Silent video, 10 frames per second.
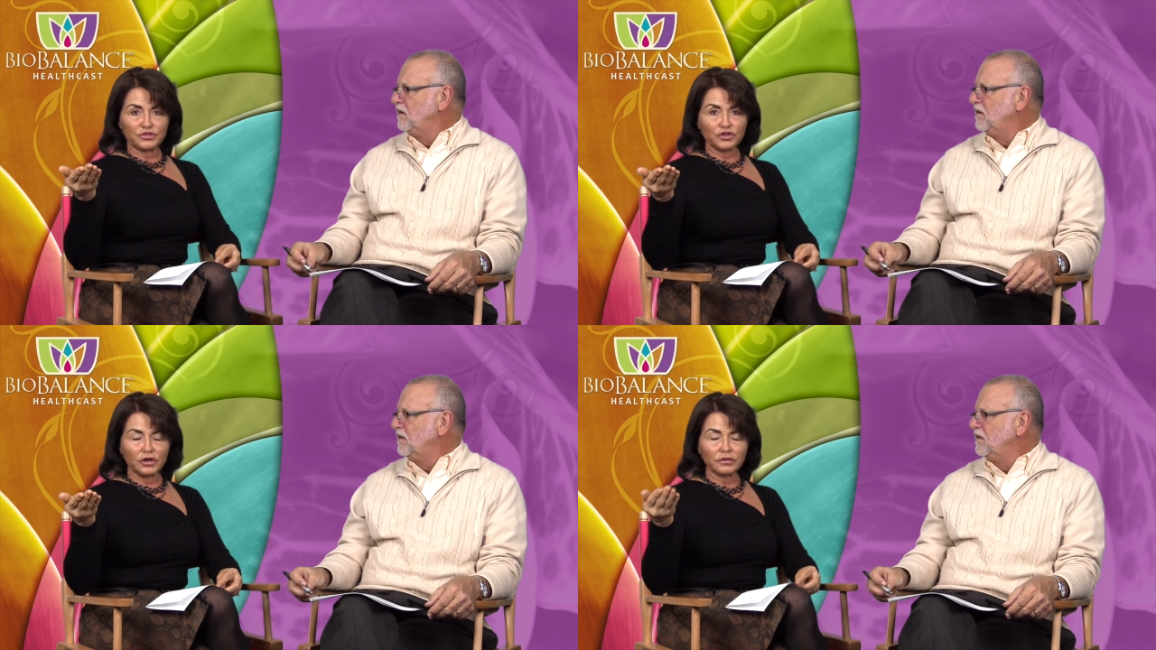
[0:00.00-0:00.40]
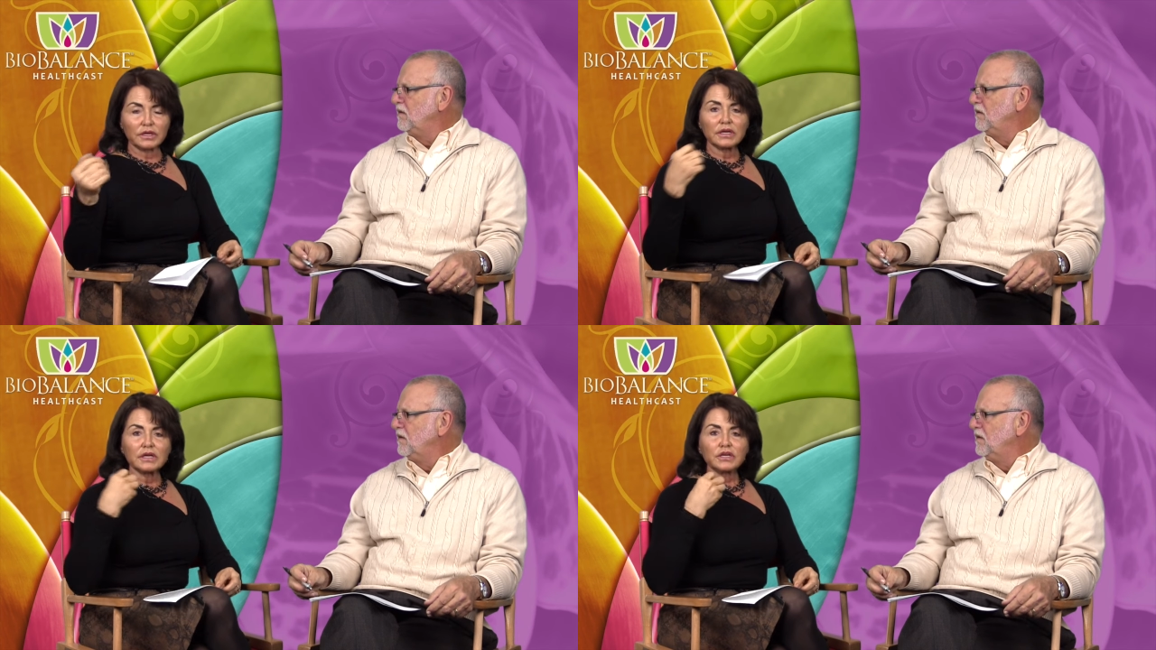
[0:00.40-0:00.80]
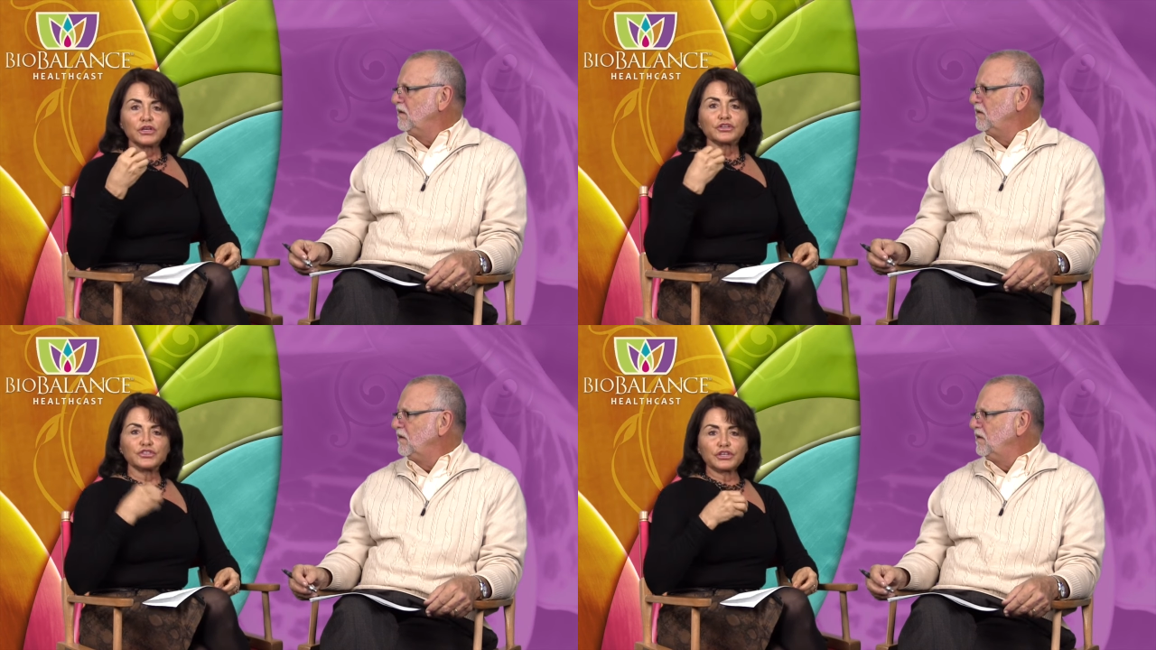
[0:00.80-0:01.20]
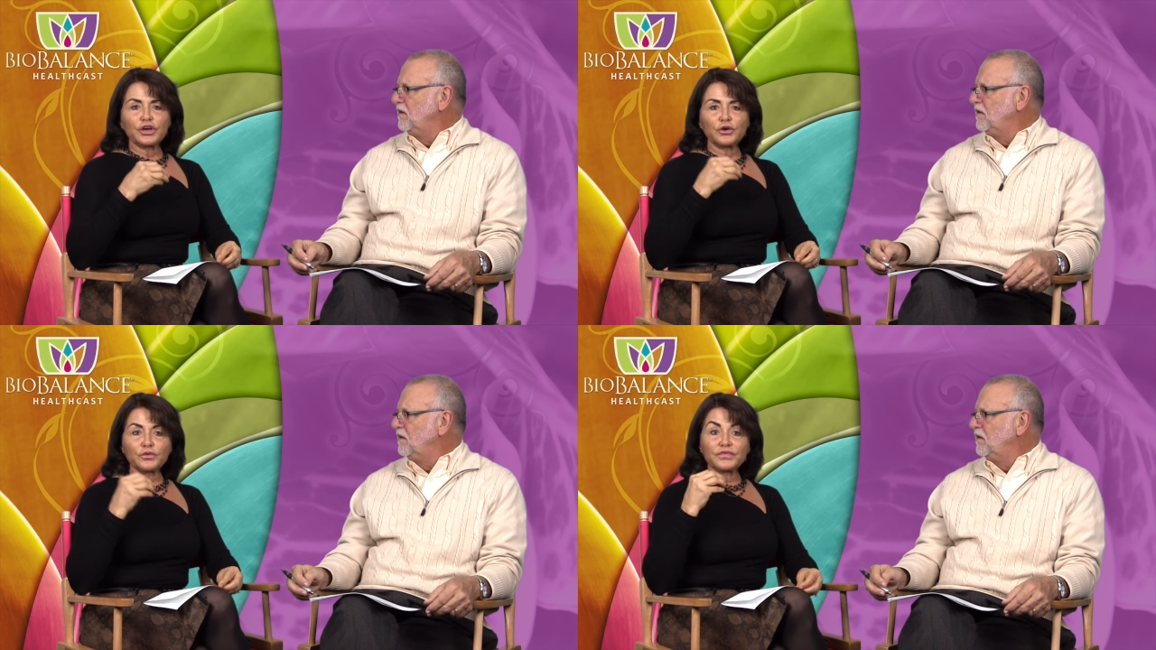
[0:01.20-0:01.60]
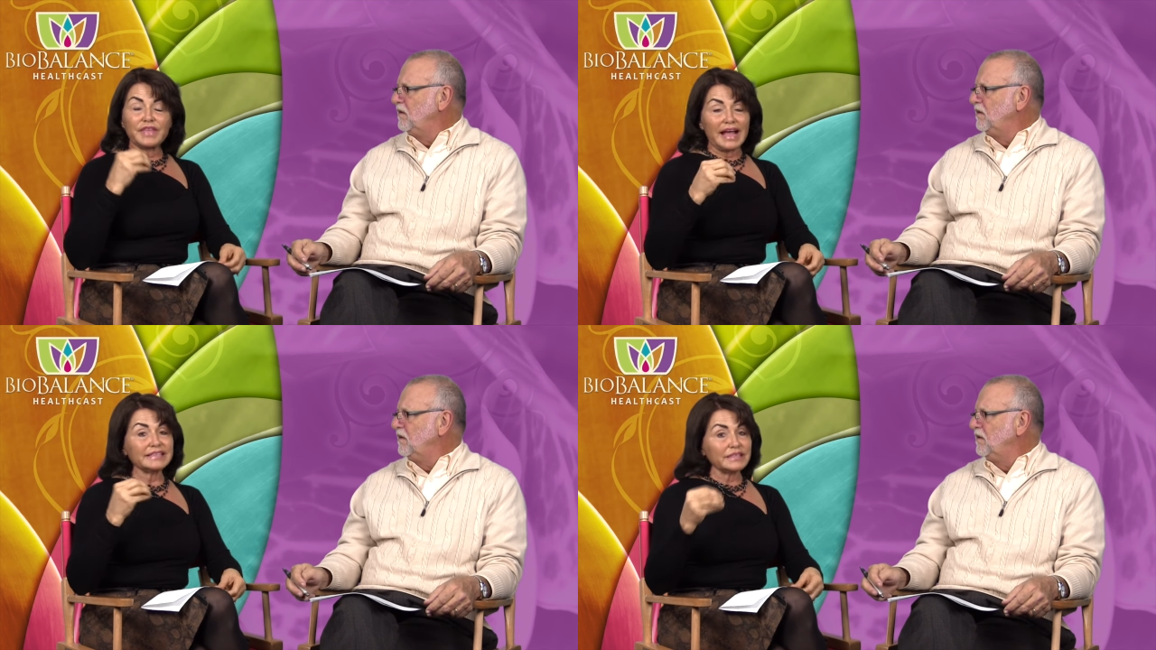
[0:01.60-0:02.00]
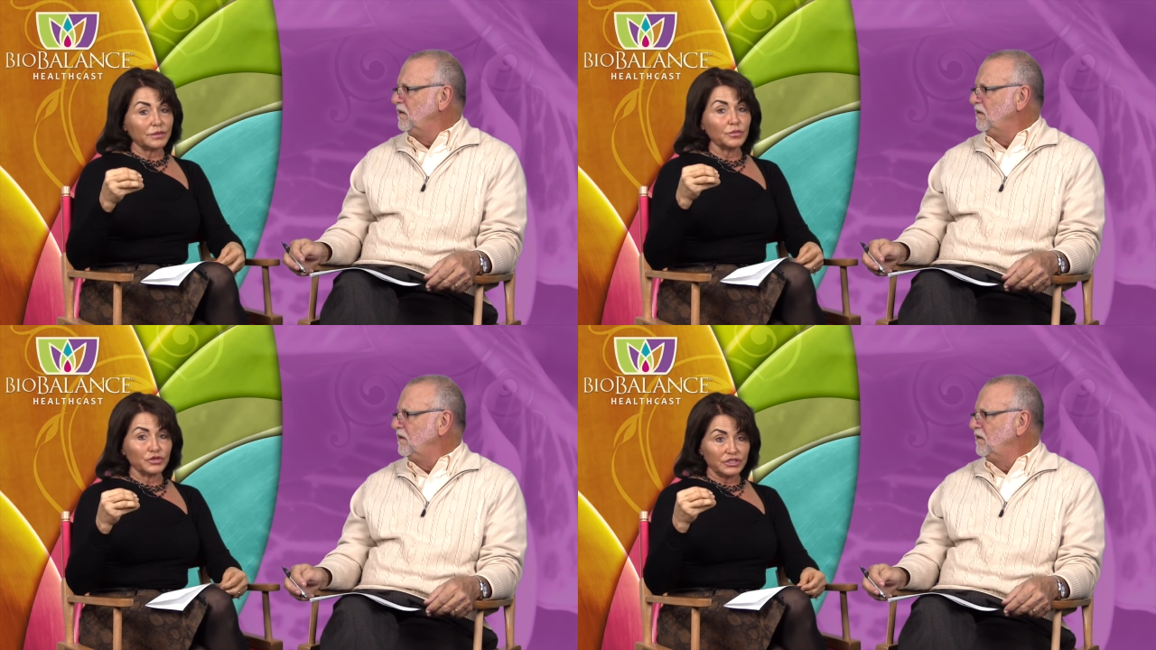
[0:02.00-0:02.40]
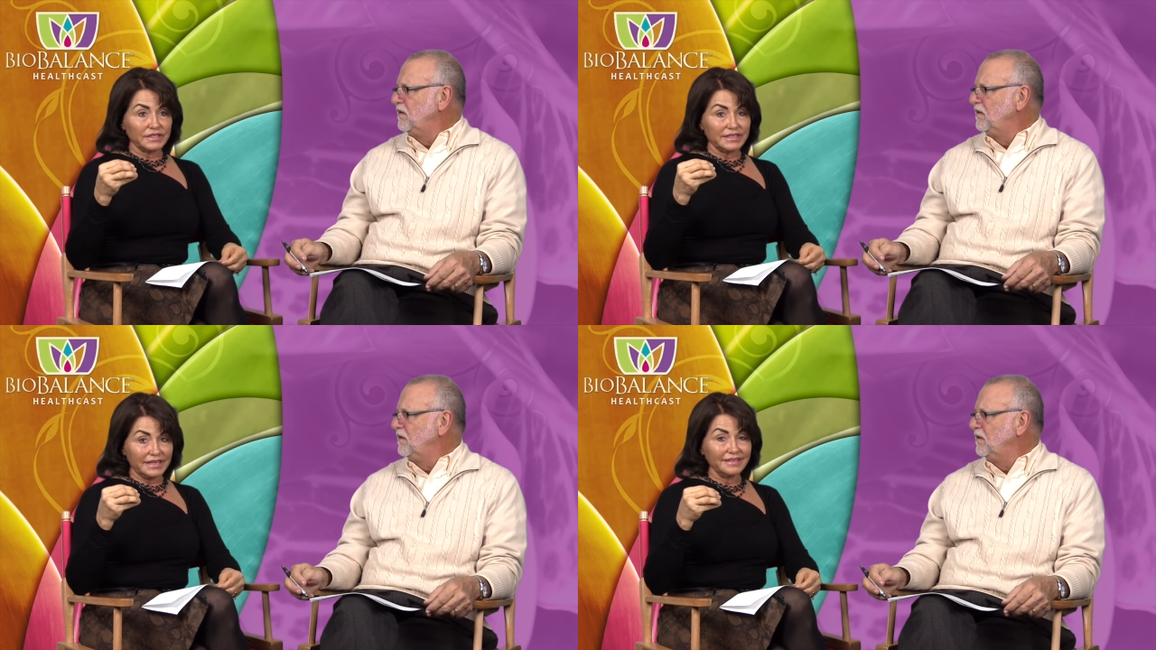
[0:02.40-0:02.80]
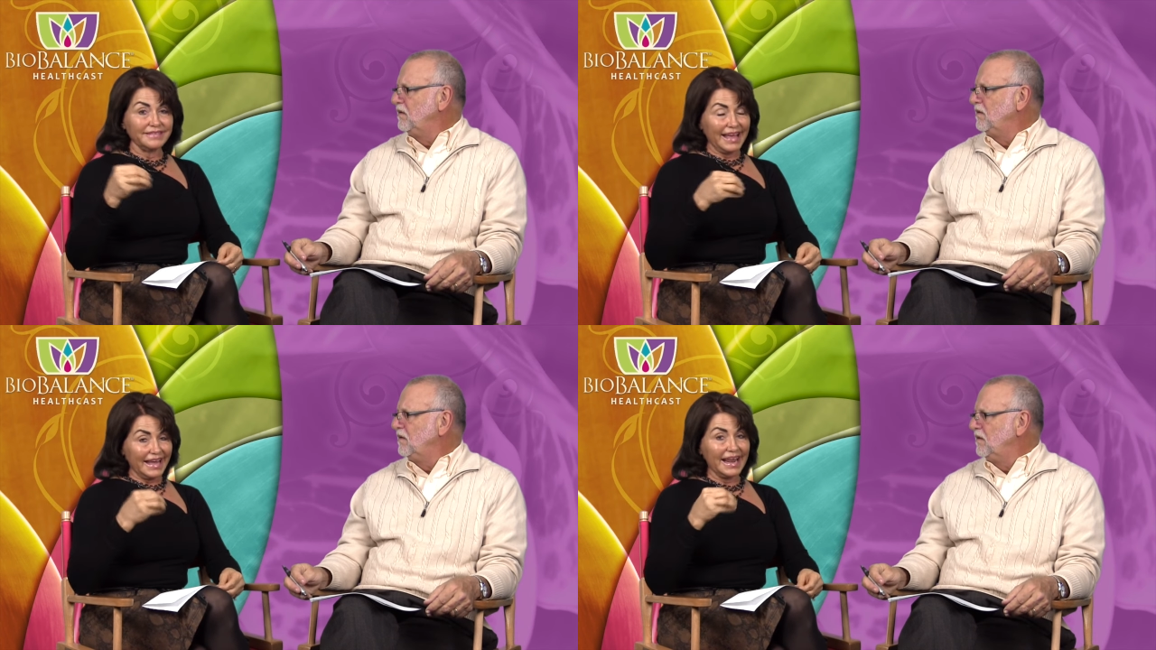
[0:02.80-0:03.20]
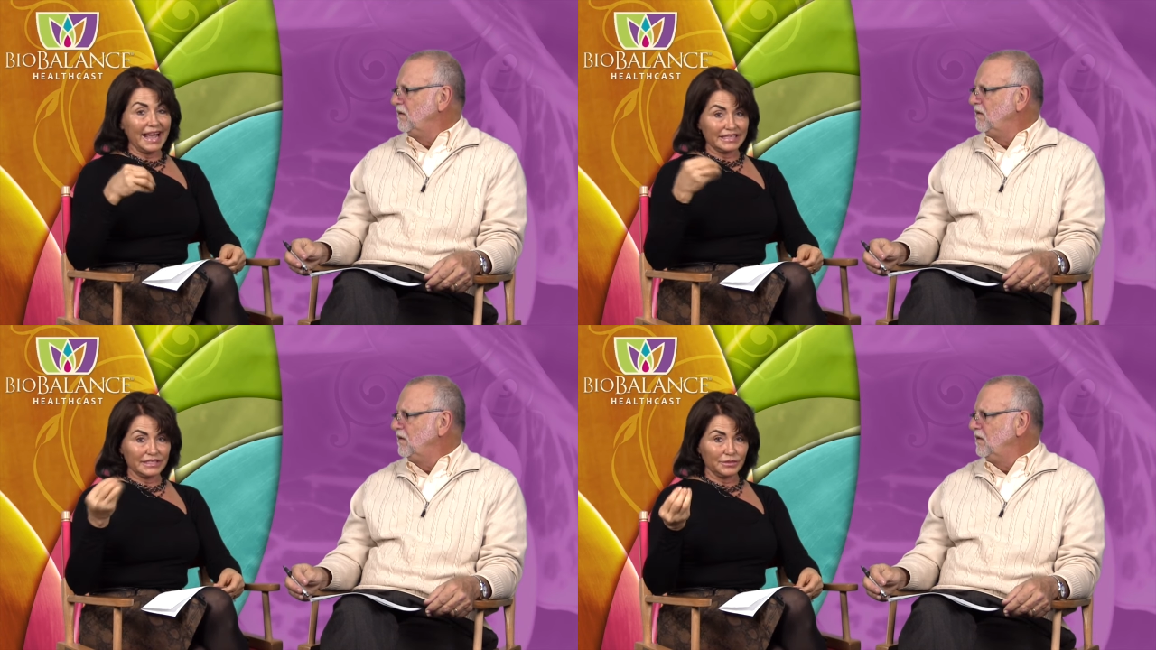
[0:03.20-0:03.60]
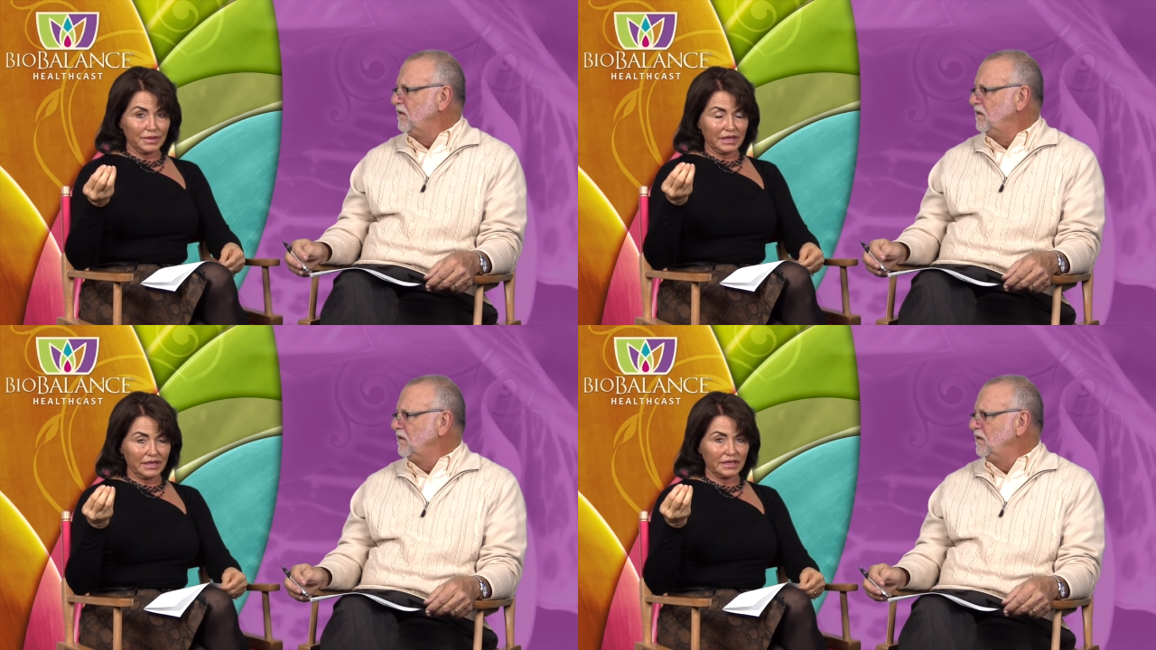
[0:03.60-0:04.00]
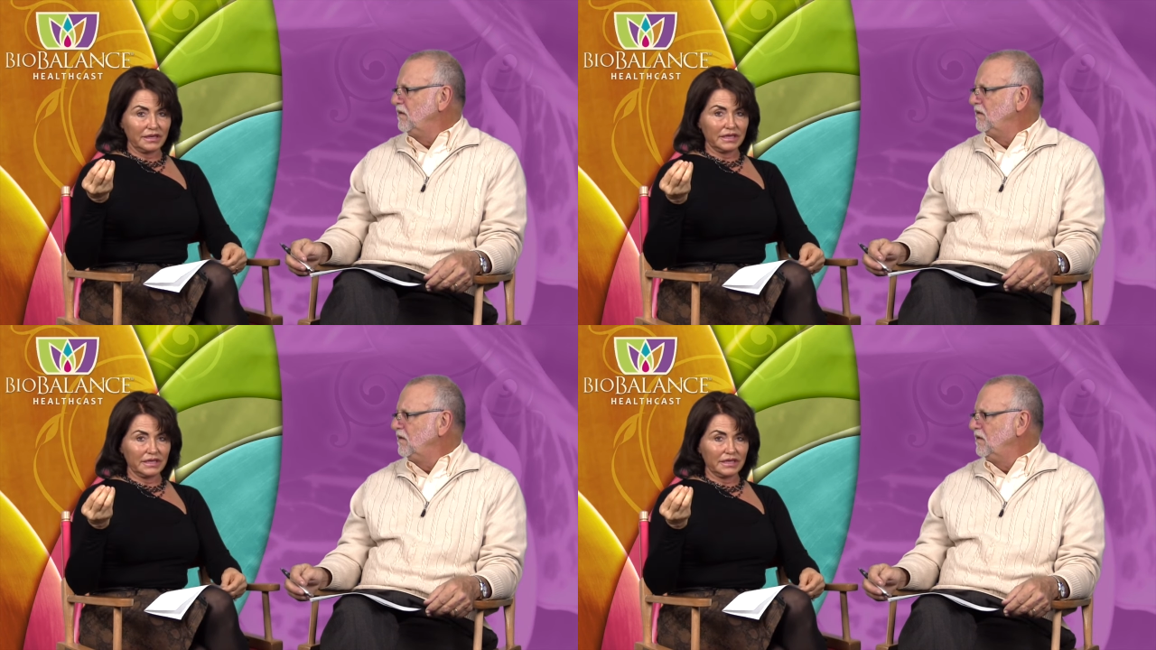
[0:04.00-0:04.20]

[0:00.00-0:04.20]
Speaker 1: of stroke. So that's an emergency. That has to be